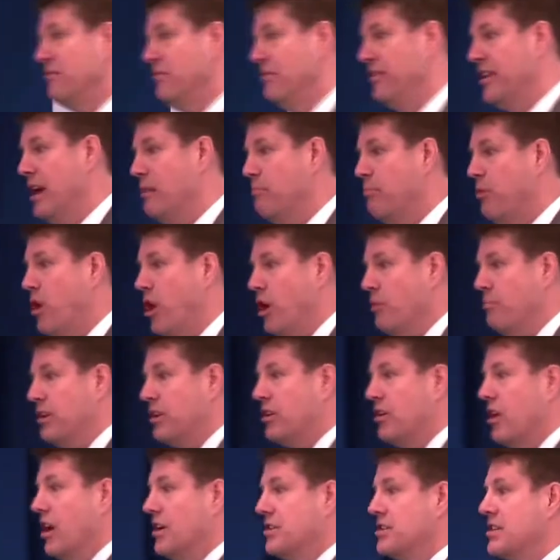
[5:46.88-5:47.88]
for that, Paul,
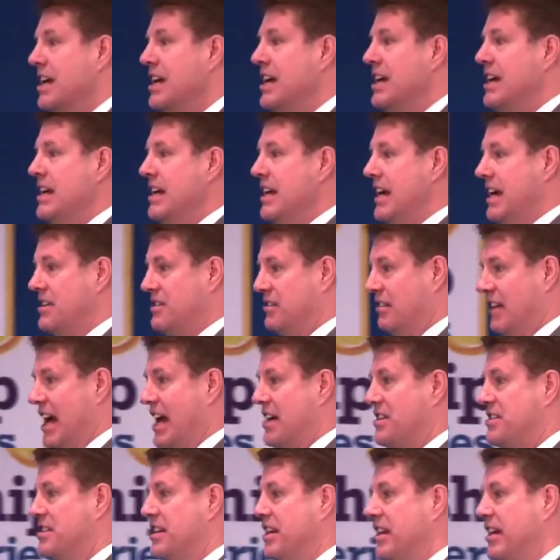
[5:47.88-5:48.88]
because it's
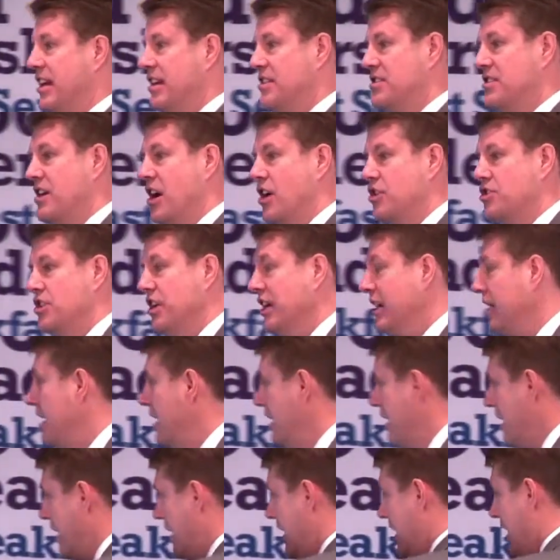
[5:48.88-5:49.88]
lasting, it's touching,
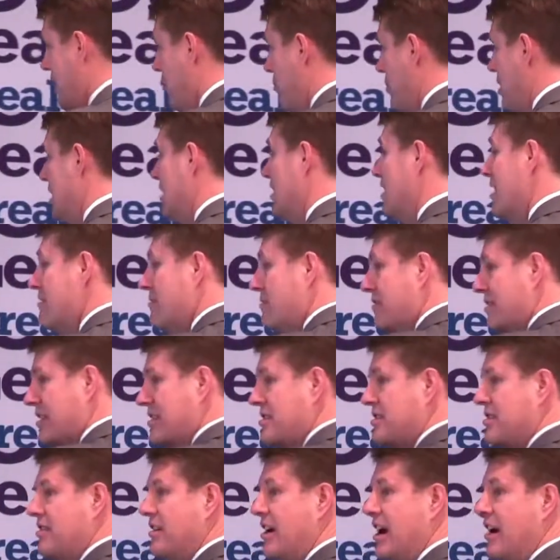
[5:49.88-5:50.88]
and we live
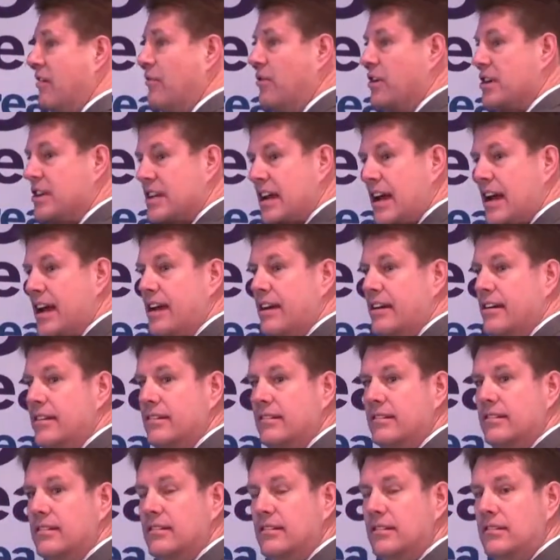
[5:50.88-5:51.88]
this every day.
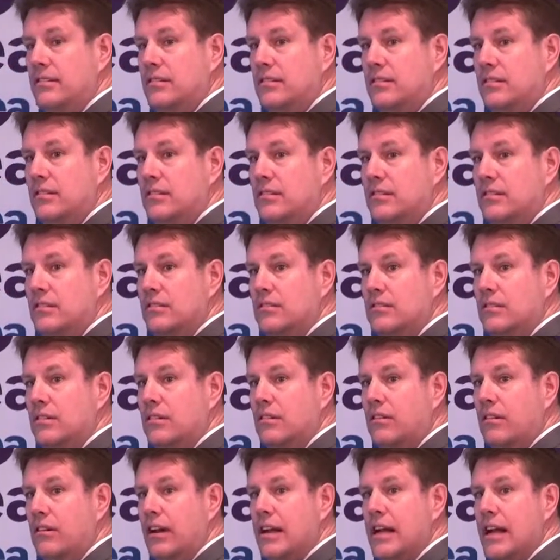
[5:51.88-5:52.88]

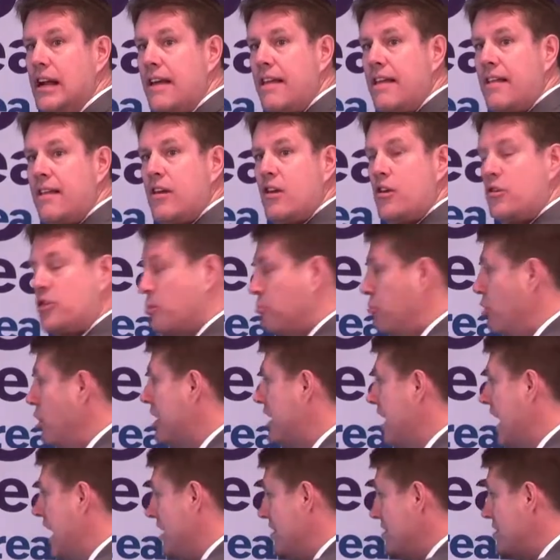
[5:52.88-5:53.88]
Right? The
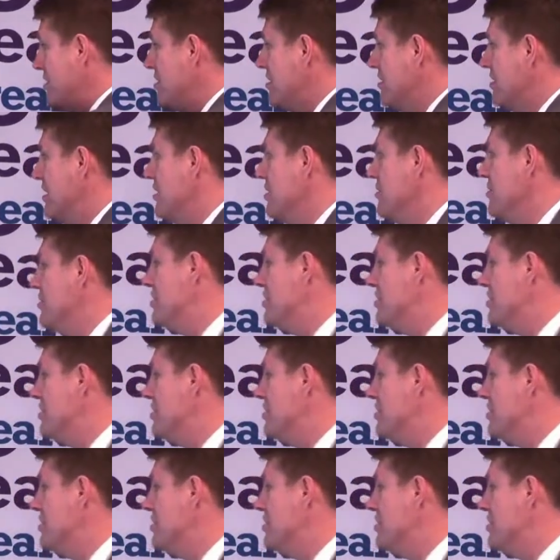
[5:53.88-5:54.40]
bookends that you